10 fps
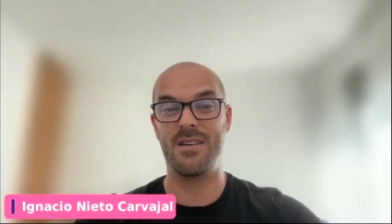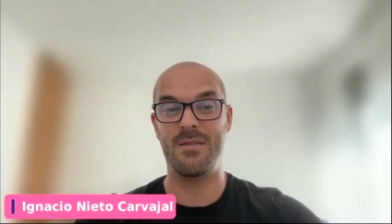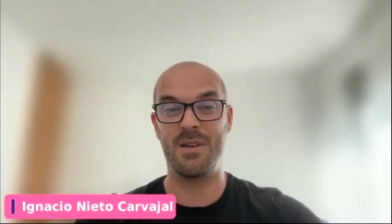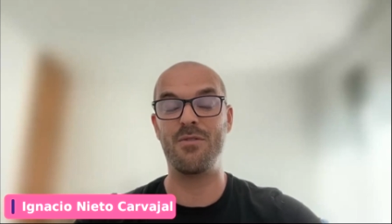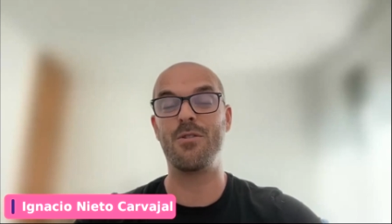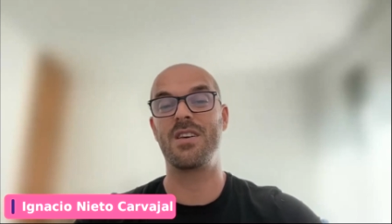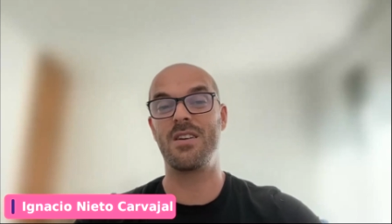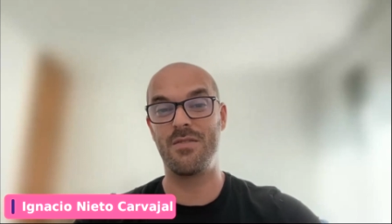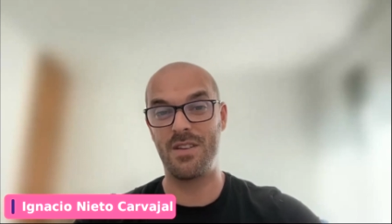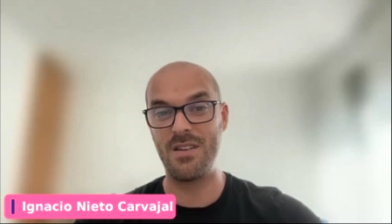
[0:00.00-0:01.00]
before the end
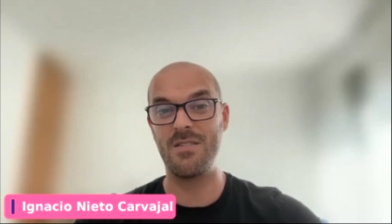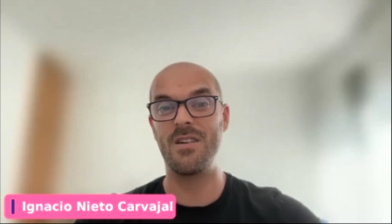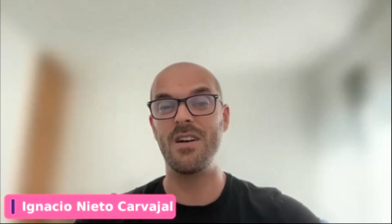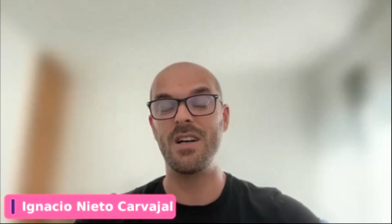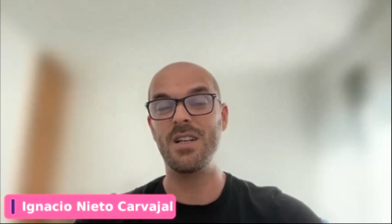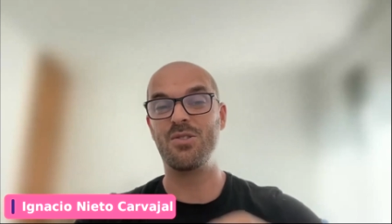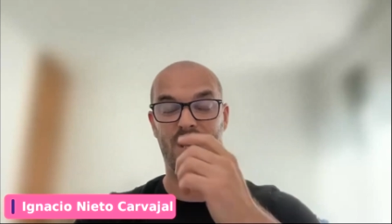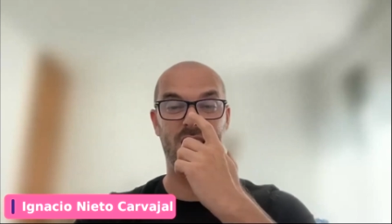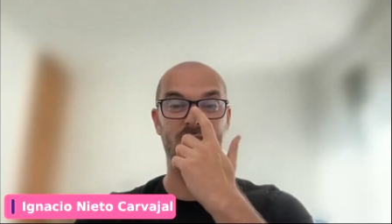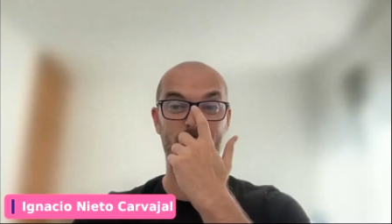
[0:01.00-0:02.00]
of the year to
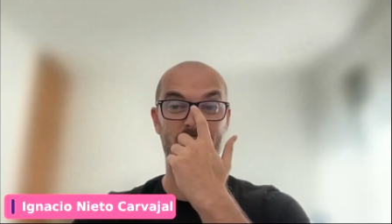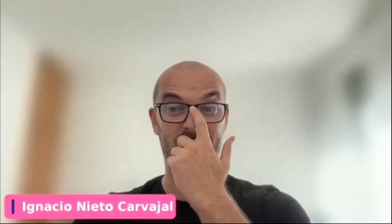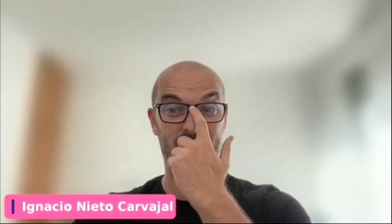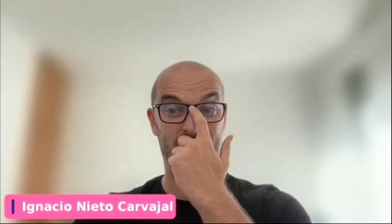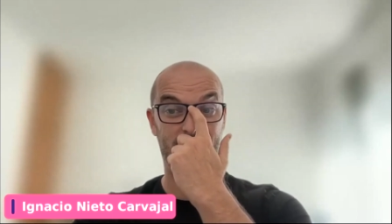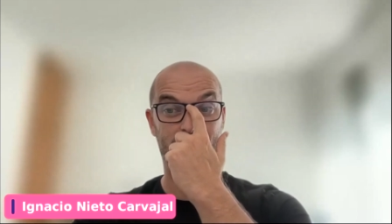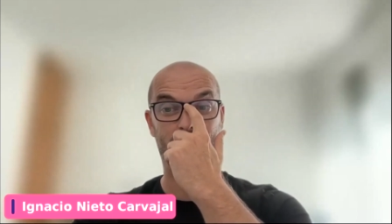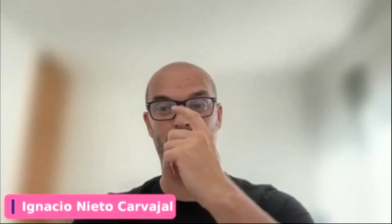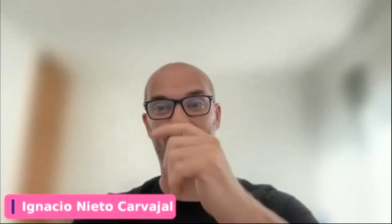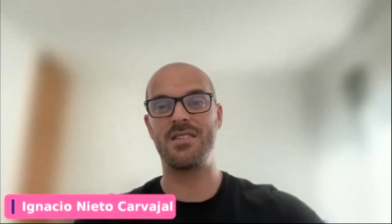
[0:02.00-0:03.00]
get this VAT. So
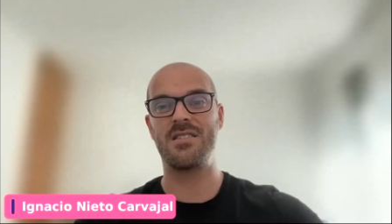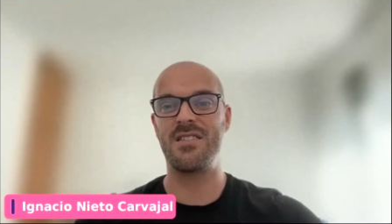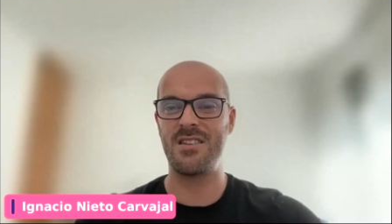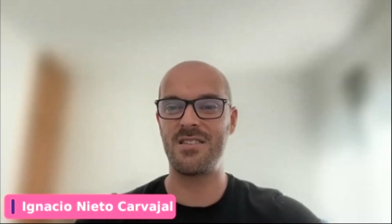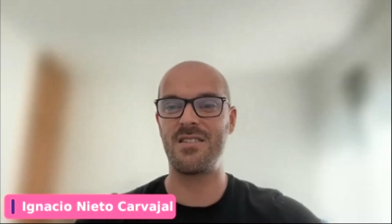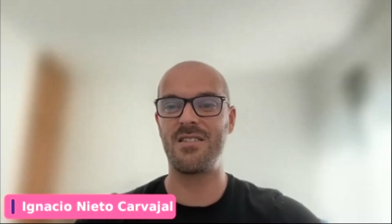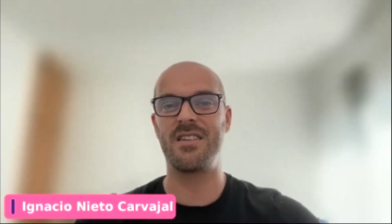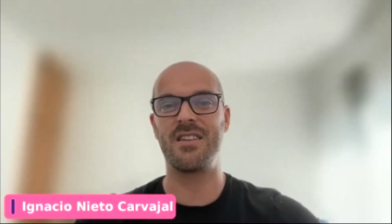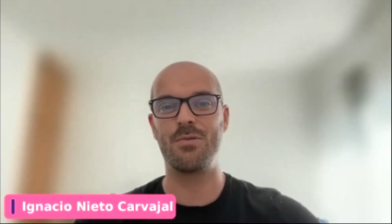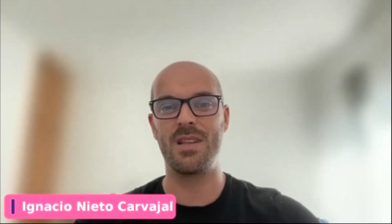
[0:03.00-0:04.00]
it doesn't necessarily
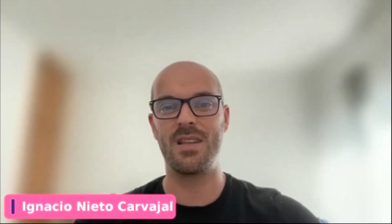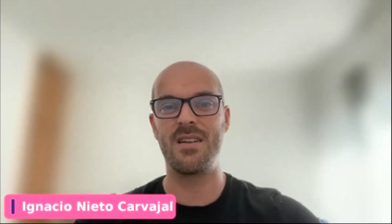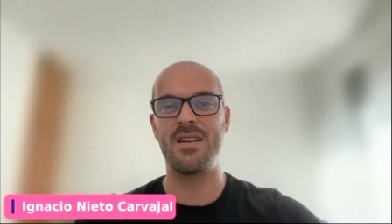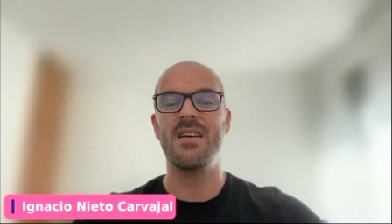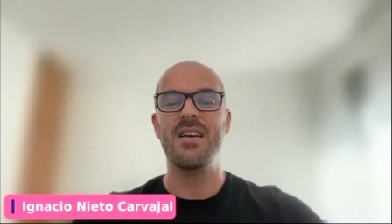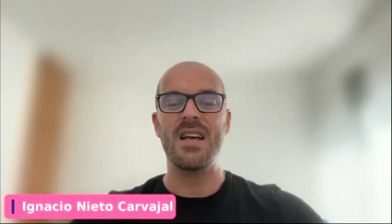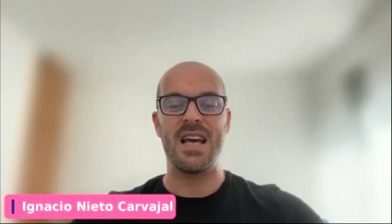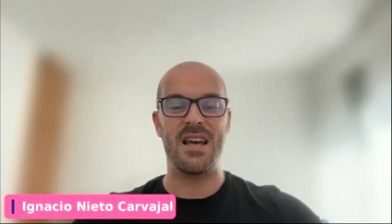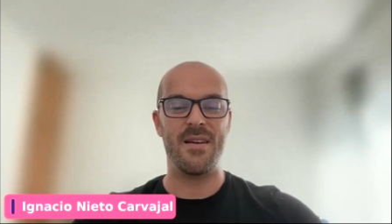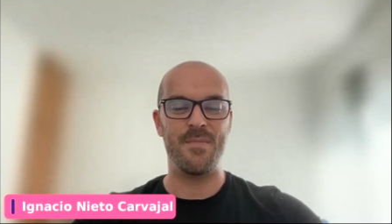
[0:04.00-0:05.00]
need to be there.
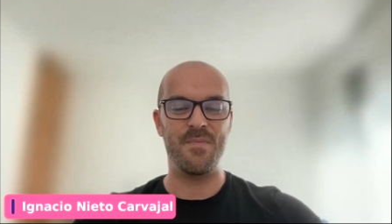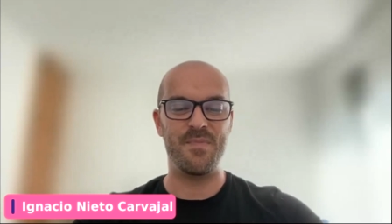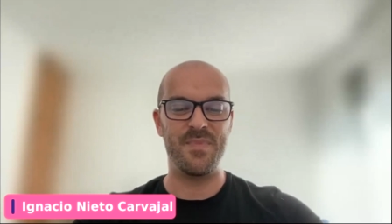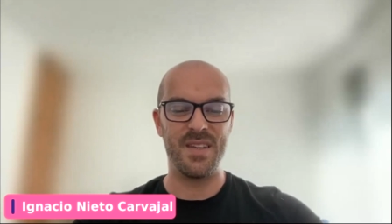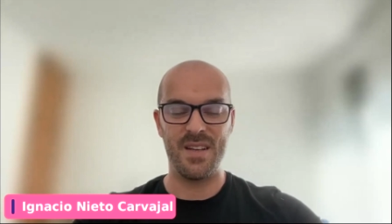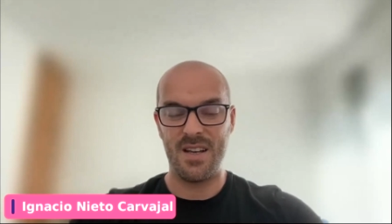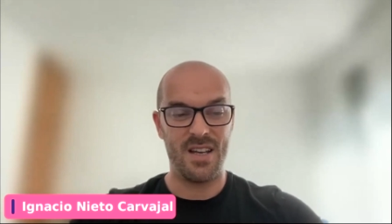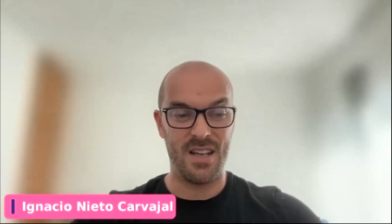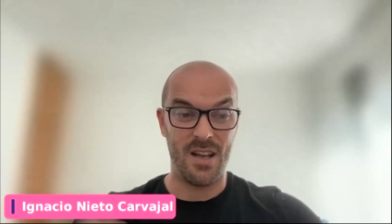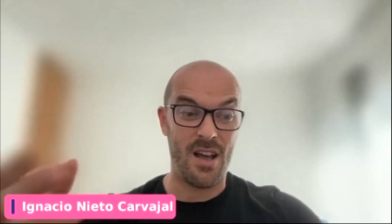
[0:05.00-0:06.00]

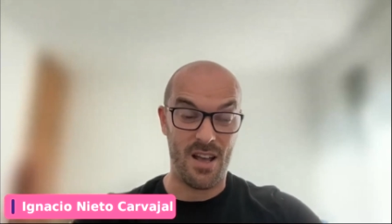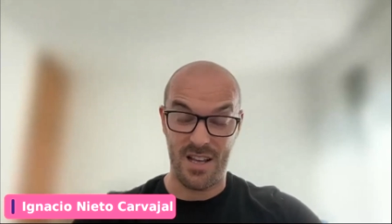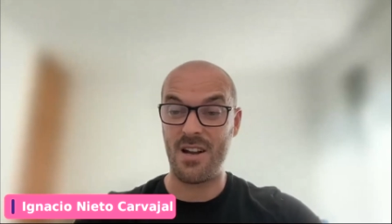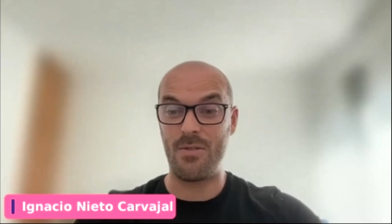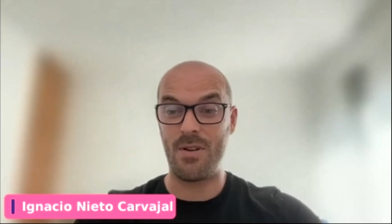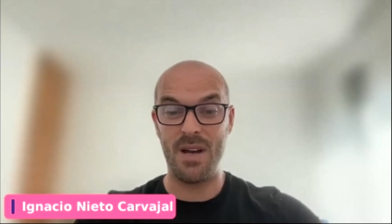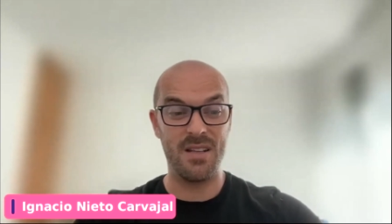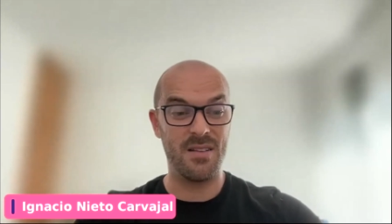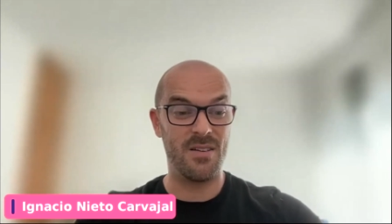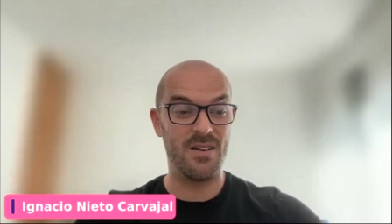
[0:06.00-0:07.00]
As a
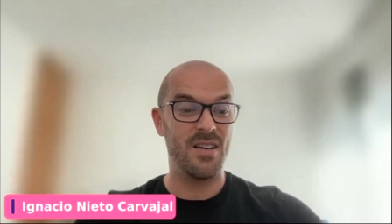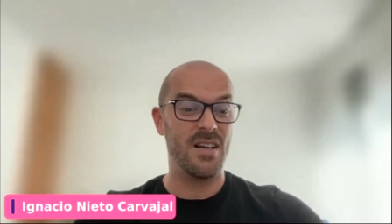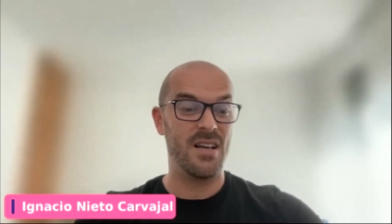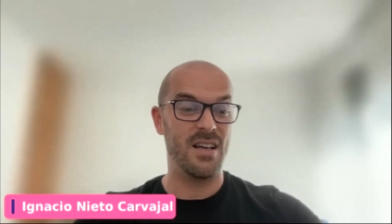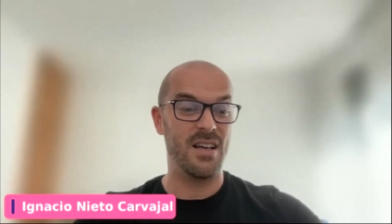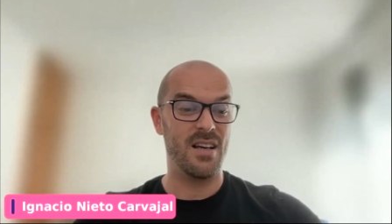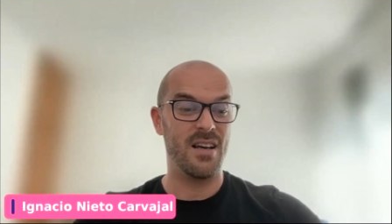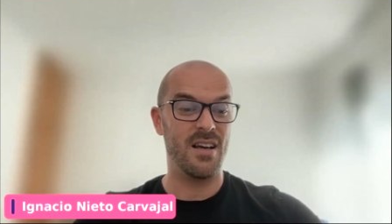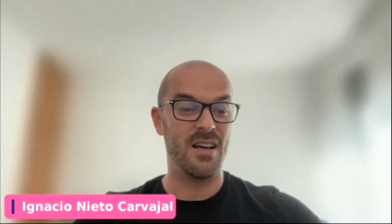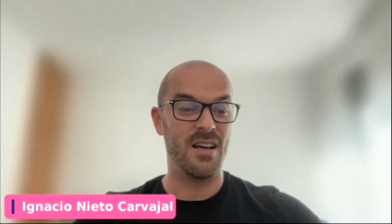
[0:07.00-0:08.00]
reminder,
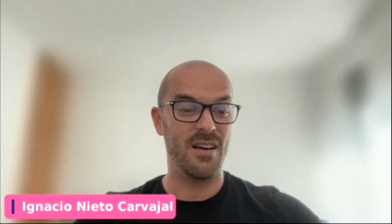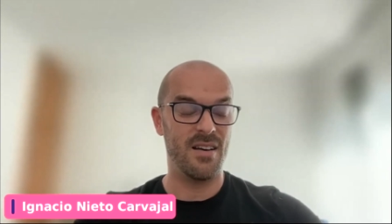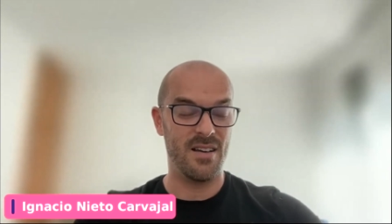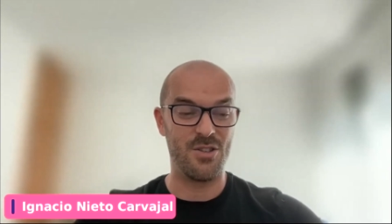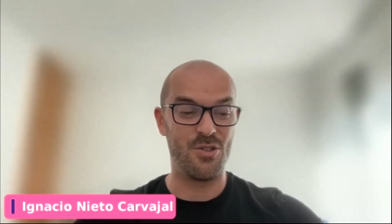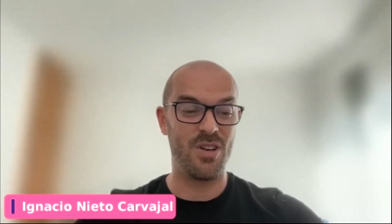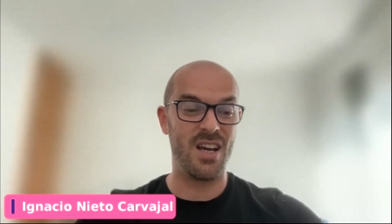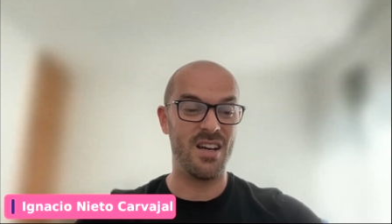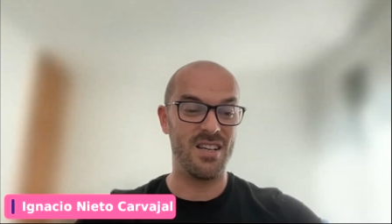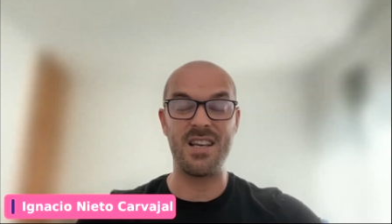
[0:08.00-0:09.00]

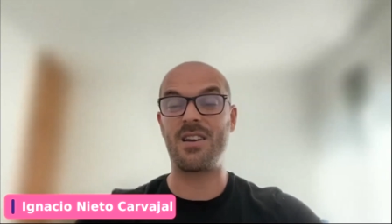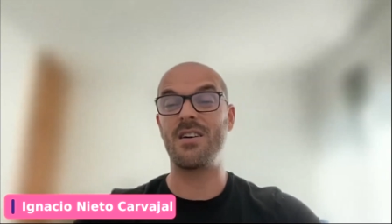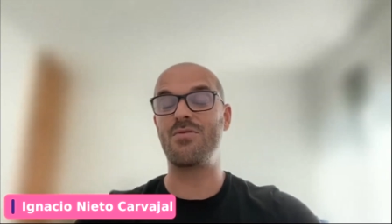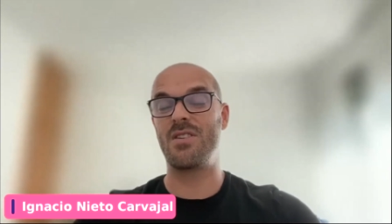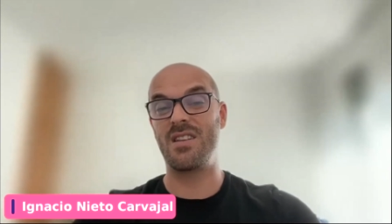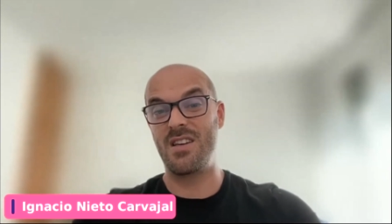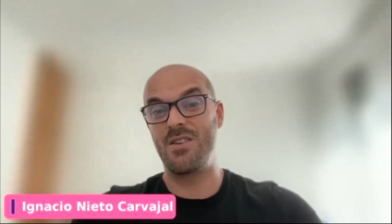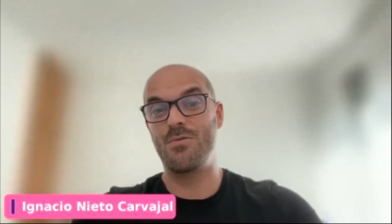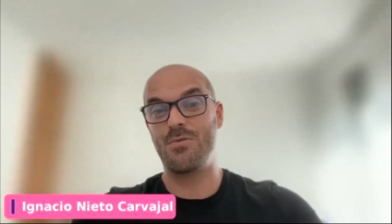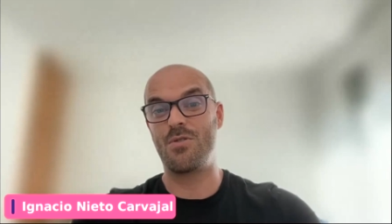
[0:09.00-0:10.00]
Estonia is a country in the
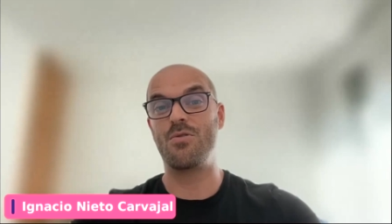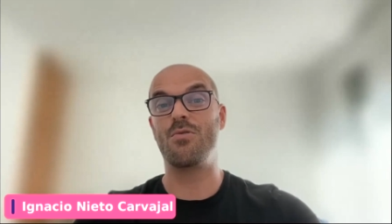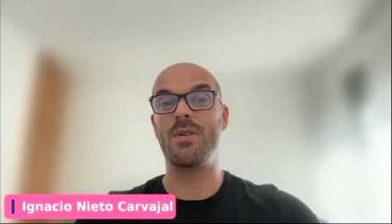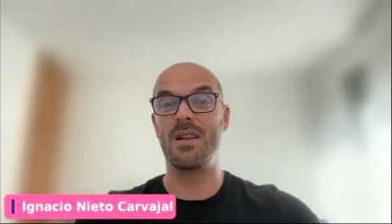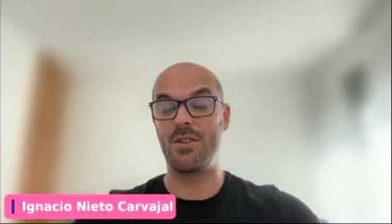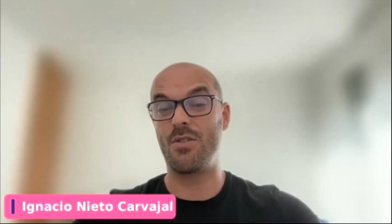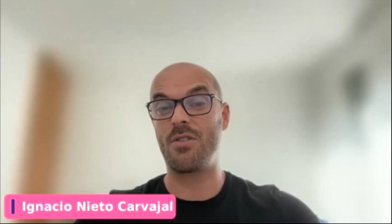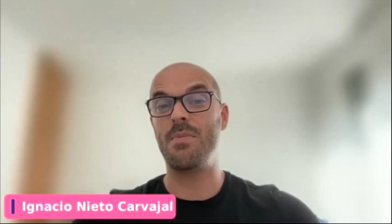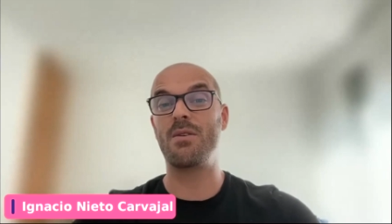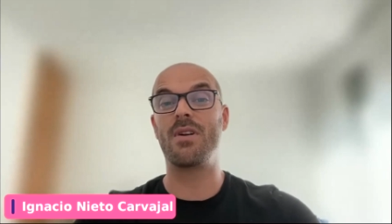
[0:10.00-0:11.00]
EU, so your
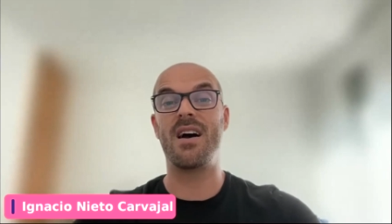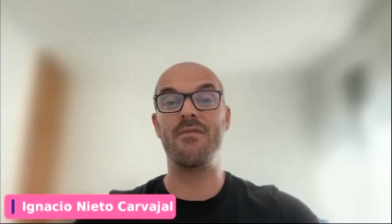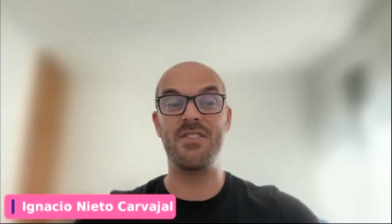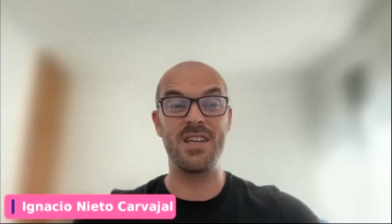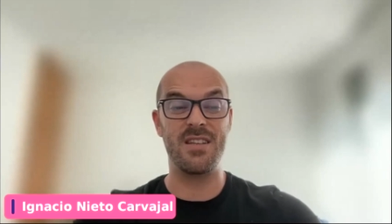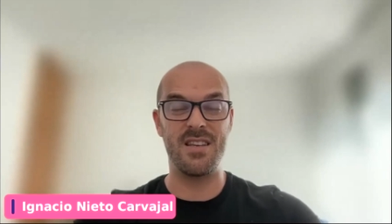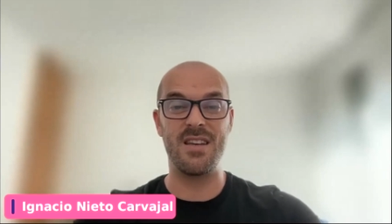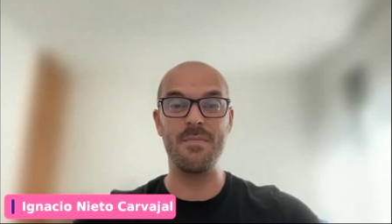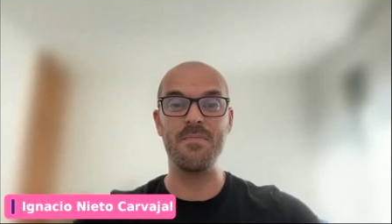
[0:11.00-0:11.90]
company will have VAT.